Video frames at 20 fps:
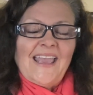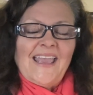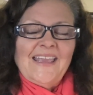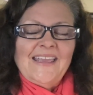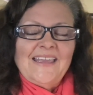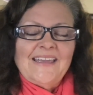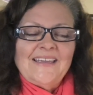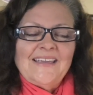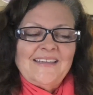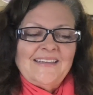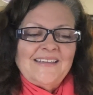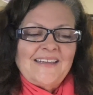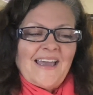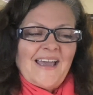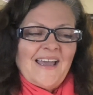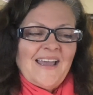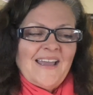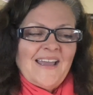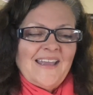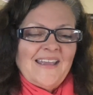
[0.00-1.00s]
and
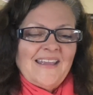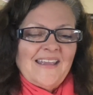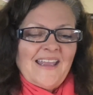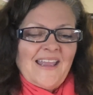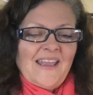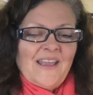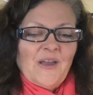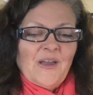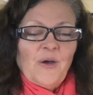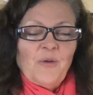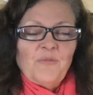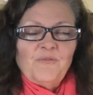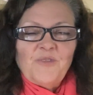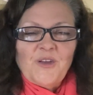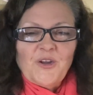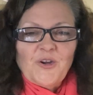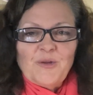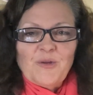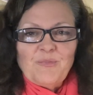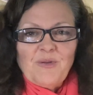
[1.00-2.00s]
I am
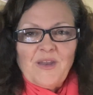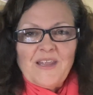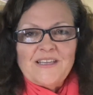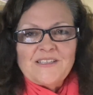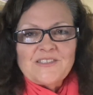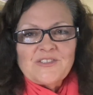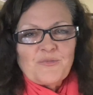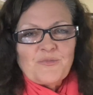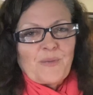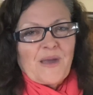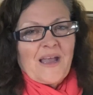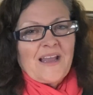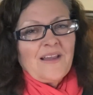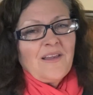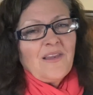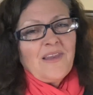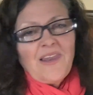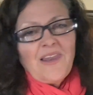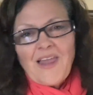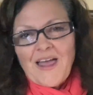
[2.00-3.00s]
very blessed by
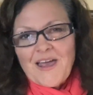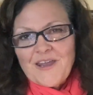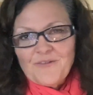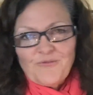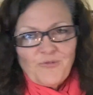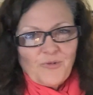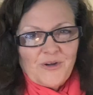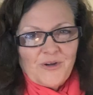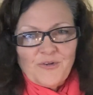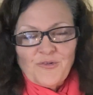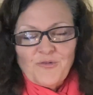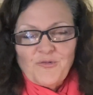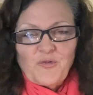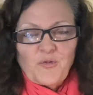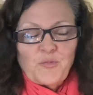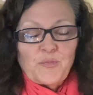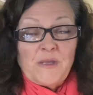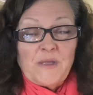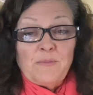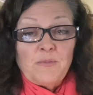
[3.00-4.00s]
a lot of
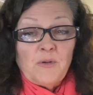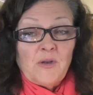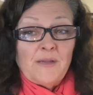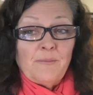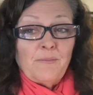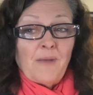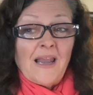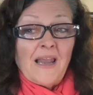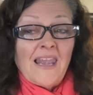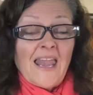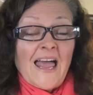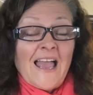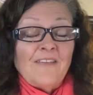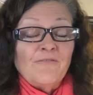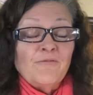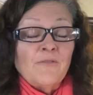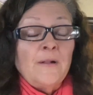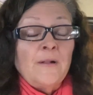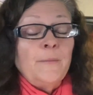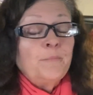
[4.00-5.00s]
wonderful people in my
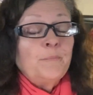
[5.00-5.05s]
life.